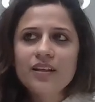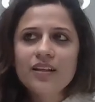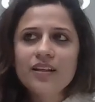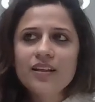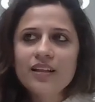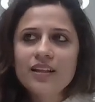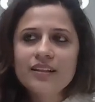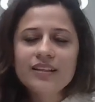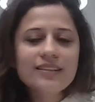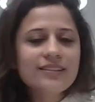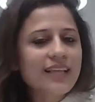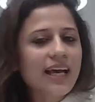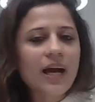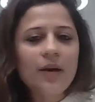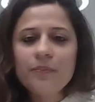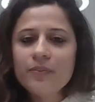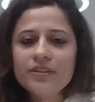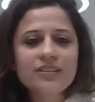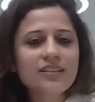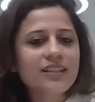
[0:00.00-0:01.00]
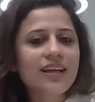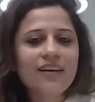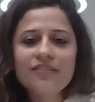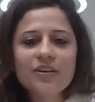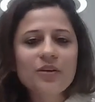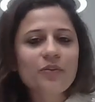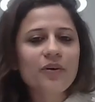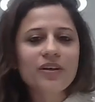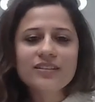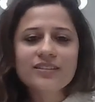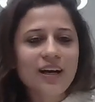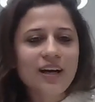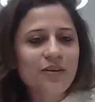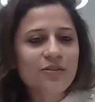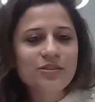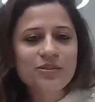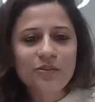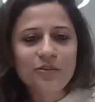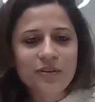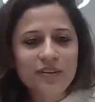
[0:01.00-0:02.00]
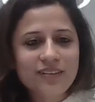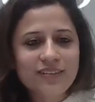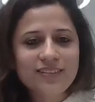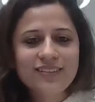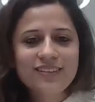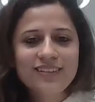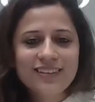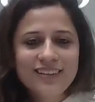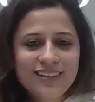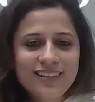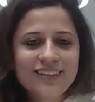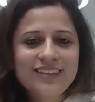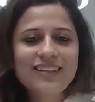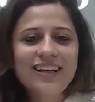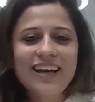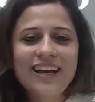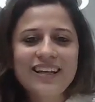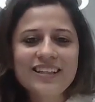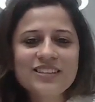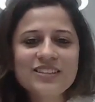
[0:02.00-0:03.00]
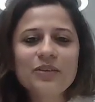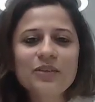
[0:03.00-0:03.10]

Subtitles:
this happens in everyone's household, right? So